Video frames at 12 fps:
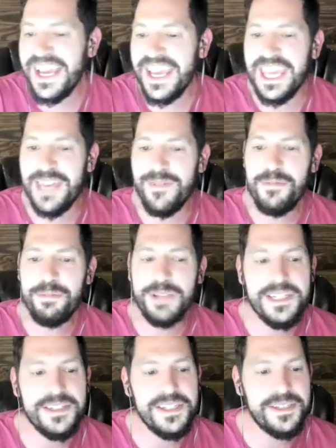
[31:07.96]
Even
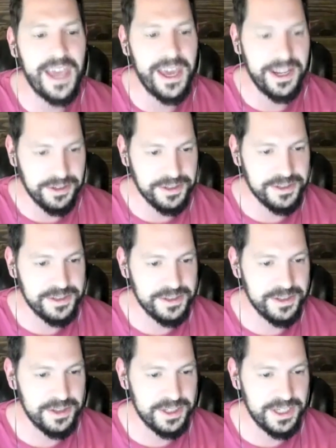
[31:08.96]
Blazing Saddles,
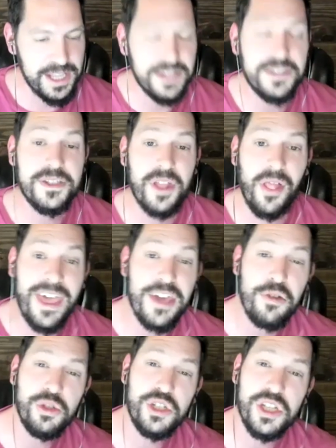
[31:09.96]
the it's the
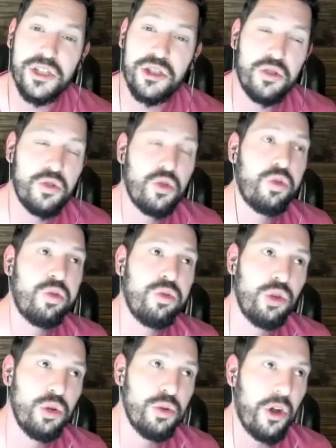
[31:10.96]
language is
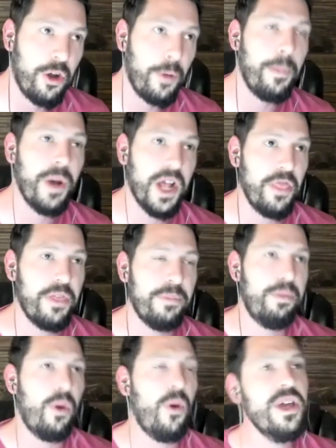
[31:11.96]
cruder, but the
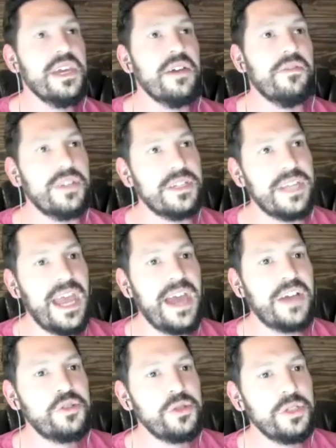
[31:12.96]
point of it
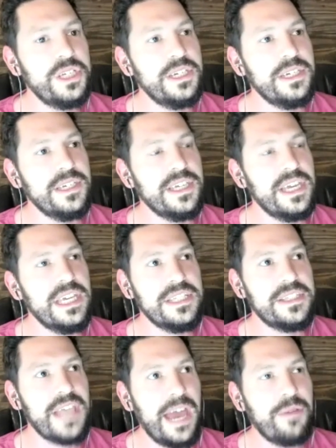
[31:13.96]
actually
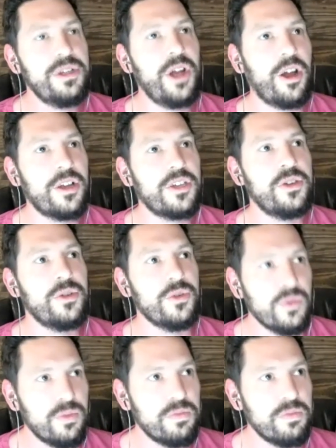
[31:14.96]
is, I would argue,